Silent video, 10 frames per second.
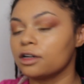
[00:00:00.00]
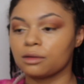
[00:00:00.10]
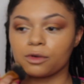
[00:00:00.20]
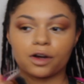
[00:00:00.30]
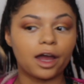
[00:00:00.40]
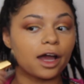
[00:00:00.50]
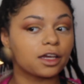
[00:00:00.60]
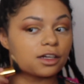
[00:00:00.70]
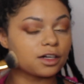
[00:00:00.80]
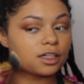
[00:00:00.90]
a more
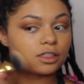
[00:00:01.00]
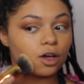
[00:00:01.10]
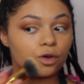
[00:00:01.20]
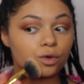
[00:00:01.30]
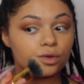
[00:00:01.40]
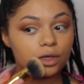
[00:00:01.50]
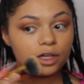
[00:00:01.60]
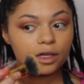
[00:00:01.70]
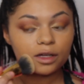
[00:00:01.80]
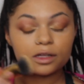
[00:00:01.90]
accurate
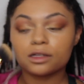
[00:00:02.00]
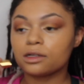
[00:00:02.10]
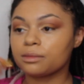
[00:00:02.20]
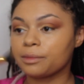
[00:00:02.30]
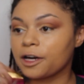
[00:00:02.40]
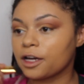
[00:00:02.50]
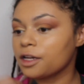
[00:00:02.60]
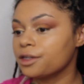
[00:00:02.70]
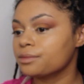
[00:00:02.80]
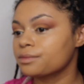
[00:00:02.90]
tone,
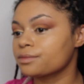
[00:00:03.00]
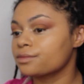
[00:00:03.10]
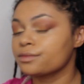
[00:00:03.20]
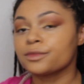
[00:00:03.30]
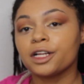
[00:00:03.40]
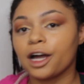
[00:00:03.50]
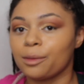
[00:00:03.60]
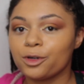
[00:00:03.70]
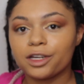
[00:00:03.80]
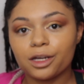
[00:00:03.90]
but
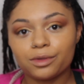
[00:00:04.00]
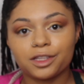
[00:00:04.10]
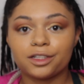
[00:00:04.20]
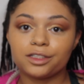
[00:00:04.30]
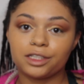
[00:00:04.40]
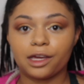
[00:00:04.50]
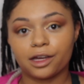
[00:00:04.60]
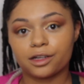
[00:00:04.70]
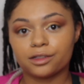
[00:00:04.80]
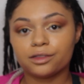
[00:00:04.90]
I'm okay with a little
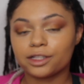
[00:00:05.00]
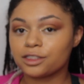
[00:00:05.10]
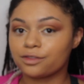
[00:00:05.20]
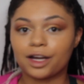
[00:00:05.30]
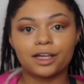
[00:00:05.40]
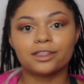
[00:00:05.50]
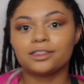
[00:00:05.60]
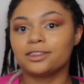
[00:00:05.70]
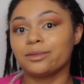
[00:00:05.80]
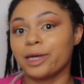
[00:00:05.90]
tan. That's fine. This
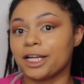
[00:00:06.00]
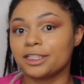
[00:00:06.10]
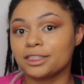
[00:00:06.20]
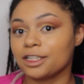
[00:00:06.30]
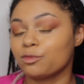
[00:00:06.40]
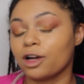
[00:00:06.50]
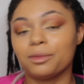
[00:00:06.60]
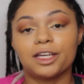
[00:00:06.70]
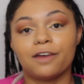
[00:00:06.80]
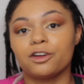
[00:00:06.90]
is the palest I've
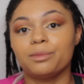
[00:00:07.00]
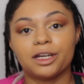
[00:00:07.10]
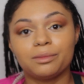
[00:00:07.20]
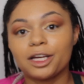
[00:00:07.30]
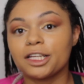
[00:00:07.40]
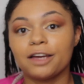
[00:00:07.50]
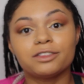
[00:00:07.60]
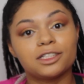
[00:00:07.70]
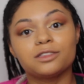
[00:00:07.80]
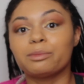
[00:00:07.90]
probably ever been in my life
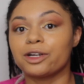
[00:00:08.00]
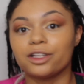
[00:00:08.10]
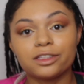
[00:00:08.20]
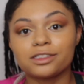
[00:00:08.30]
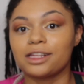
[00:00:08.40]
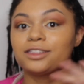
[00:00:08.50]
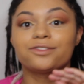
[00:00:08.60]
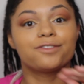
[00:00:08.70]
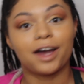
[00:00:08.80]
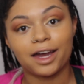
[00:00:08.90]
since birth, so that's
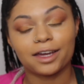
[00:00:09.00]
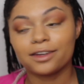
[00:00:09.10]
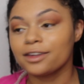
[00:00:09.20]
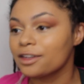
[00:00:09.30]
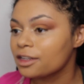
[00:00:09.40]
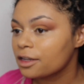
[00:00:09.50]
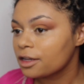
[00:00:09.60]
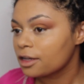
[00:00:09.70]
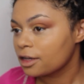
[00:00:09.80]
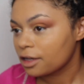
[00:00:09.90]
fine.
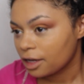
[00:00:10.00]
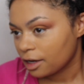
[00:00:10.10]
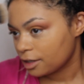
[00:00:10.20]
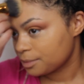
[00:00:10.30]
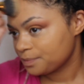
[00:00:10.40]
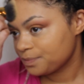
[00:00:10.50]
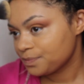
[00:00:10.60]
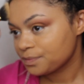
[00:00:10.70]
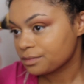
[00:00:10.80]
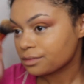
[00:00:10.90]
I
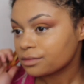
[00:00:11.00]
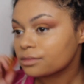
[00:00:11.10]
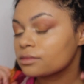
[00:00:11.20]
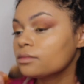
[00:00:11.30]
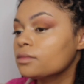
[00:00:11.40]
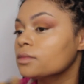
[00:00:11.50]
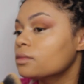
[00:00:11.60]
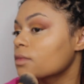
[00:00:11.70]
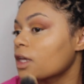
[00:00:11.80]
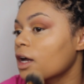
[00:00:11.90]

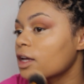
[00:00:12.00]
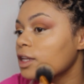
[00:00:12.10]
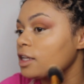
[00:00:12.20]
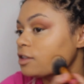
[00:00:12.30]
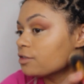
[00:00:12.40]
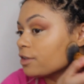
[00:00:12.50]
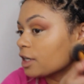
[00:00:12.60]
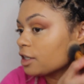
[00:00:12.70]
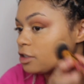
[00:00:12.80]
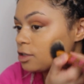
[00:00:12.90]
like the
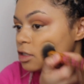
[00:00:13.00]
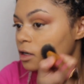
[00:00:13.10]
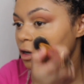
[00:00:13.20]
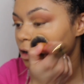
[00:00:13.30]
finish.